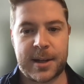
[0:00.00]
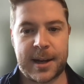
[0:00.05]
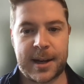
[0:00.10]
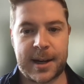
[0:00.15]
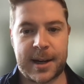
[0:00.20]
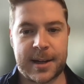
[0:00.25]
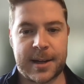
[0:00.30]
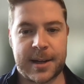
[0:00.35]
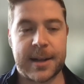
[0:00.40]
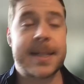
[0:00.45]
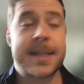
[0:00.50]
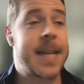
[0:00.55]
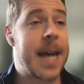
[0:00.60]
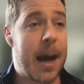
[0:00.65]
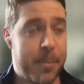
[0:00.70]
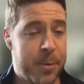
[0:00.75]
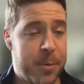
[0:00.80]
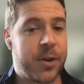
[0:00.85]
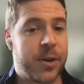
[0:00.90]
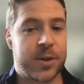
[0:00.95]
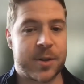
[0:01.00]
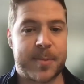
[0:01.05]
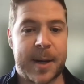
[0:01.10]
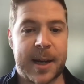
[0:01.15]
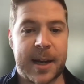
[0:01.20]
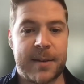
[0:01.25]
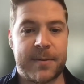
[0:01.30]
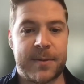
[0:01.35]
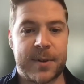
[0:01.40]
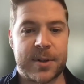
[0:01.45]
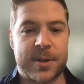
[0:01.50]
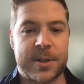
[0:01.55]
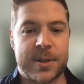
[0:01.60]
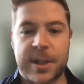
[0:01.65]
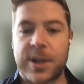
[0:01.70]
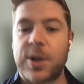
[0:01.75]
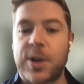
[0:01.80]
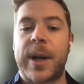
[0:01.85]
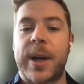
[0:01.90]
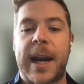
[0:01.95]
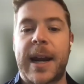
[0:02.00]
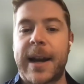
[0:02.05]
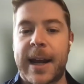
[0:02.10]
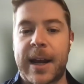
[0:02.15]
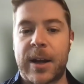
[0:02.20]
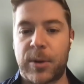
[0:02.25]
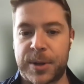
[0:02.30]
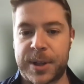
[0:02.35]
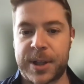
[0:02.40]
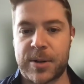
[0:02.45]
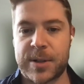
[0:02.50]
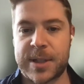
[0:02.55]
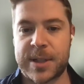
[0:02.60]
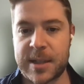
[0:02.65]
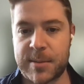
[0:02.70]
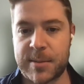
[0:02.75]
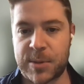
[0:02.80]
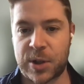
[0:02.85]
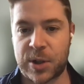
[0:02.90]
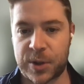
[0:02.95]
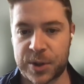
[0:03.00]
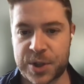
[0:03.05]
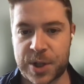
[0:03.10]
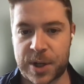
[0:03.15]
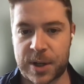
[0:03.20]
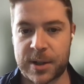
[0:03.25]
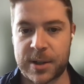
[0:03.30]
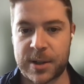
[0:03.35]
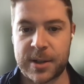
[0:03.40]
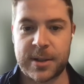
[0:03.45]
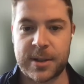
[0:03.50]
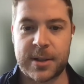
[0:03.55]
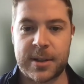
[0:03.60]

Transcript: and adapt those behaviors to create a healthier team culture